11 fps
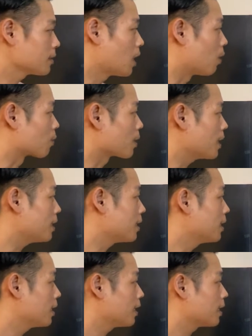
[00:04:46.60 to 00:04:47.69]
All right,
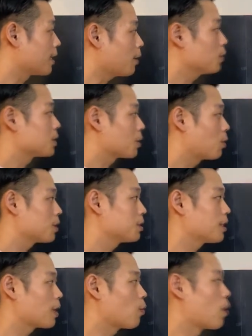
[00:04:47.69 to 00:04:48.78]
that was the question
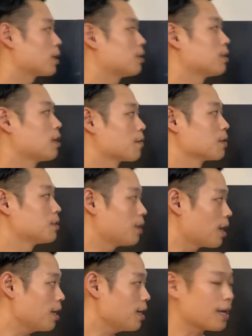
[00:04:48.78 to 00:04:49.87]
that I wanted to cover
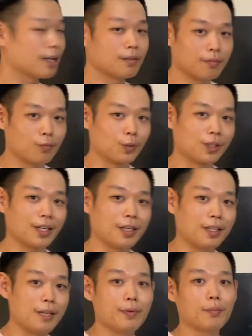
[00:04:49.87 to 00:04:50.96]
today. And once again,
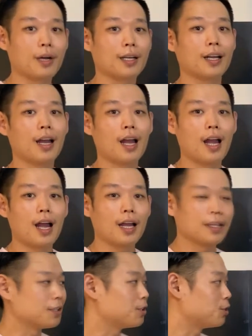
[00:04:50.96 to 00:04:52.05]
keep in mind,
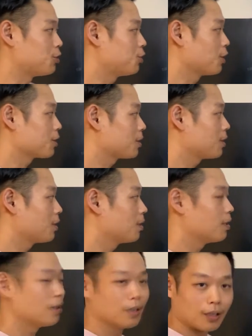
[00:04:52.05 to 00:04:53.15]
this is just
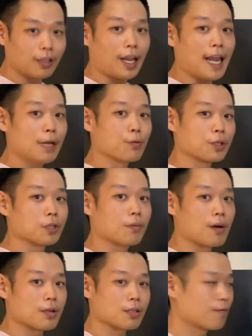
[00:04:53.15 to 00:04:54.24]
a
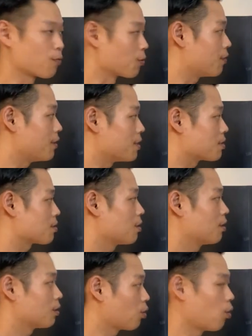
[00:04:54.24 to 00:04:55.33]
response for this
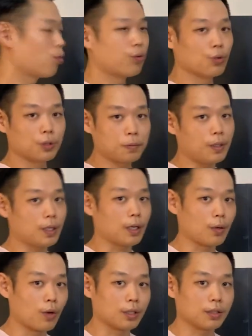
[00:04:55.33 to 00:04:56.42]
TOEFL speaking
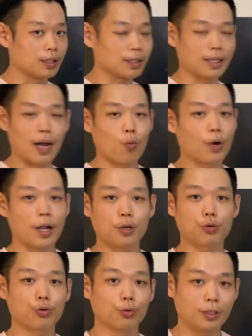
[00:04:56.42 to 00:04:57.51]
question. It's not what I
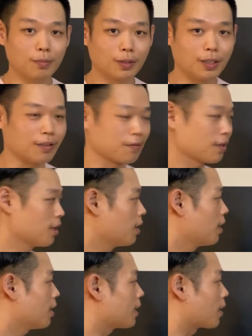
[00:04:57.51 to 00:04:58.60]
truly believe.
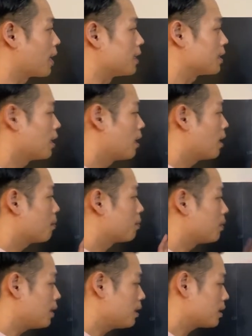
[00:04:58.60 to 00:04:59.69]
Now guys,
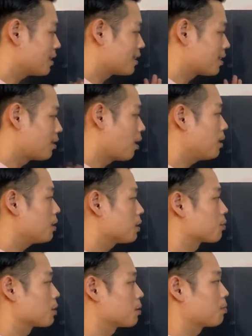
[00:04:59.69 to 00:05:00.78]
please study
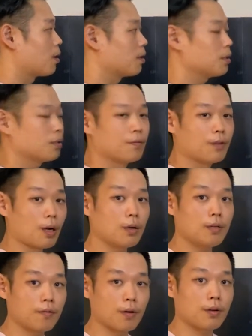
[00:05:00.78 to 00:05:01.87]
this response
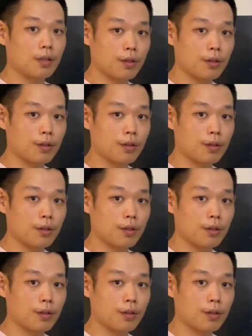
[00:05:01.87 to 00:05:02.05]
very, very